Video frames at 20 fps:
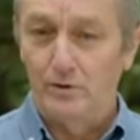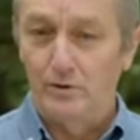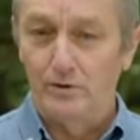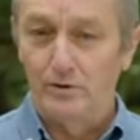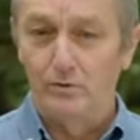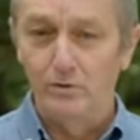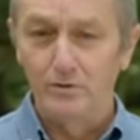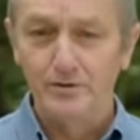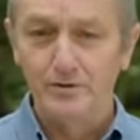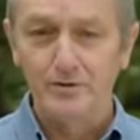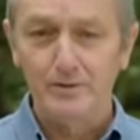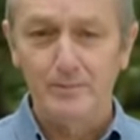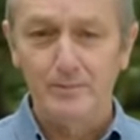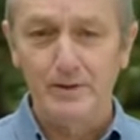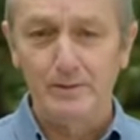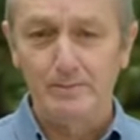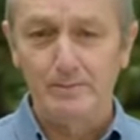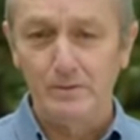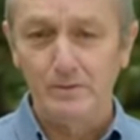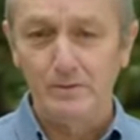We are ordinary
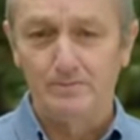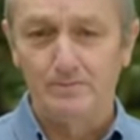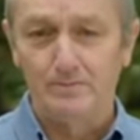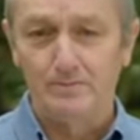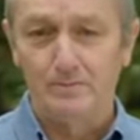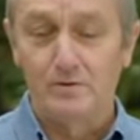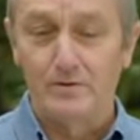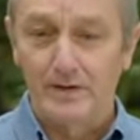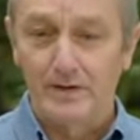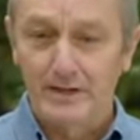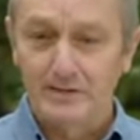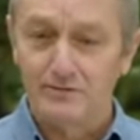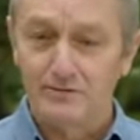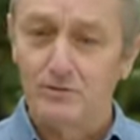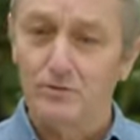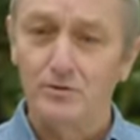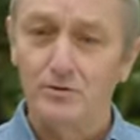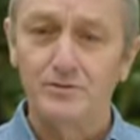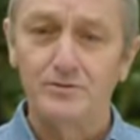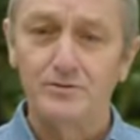people with
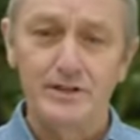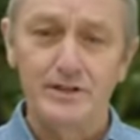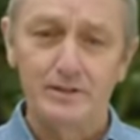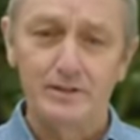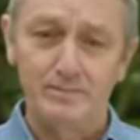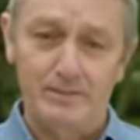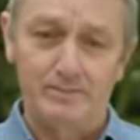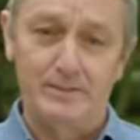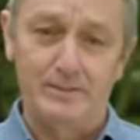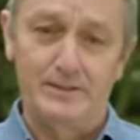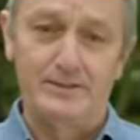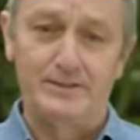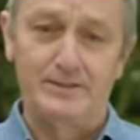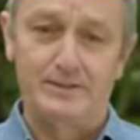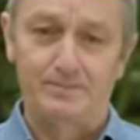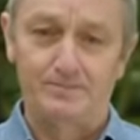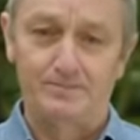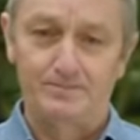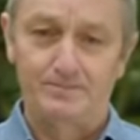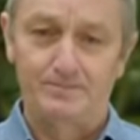extraordinary
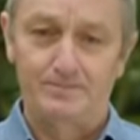commitment.